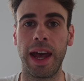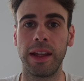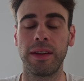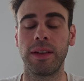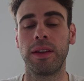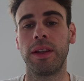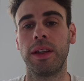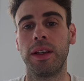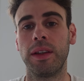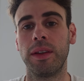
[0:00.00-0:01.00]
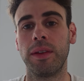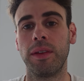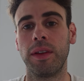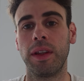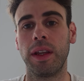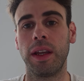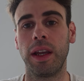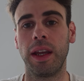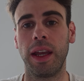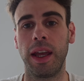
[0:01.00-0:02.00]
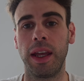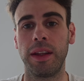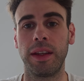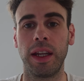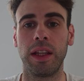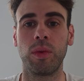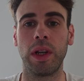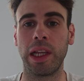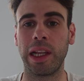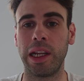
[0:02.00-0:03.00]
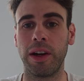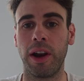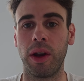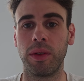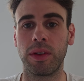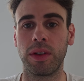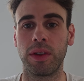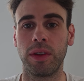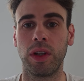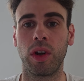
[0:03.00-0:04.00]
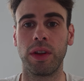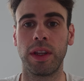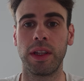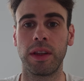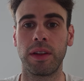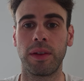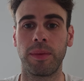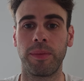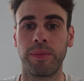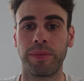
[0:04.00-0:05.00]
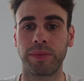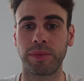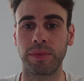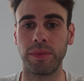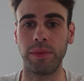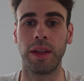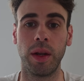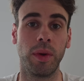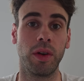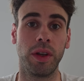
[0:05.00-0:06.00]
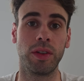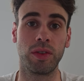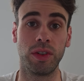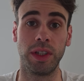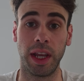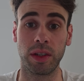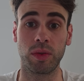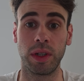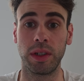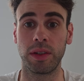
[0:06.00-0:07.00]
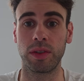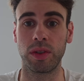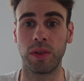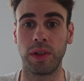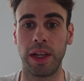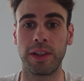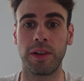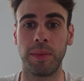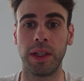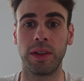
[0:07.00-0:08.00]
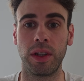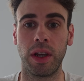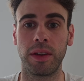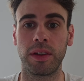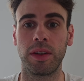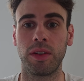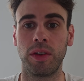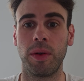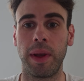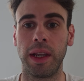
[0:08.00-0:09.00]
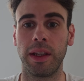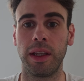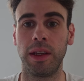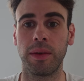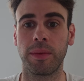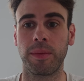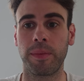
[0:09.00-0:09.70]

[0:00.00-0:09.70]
add, and then it will clear out the content. Then we go into the next one, so lettermint.domain key.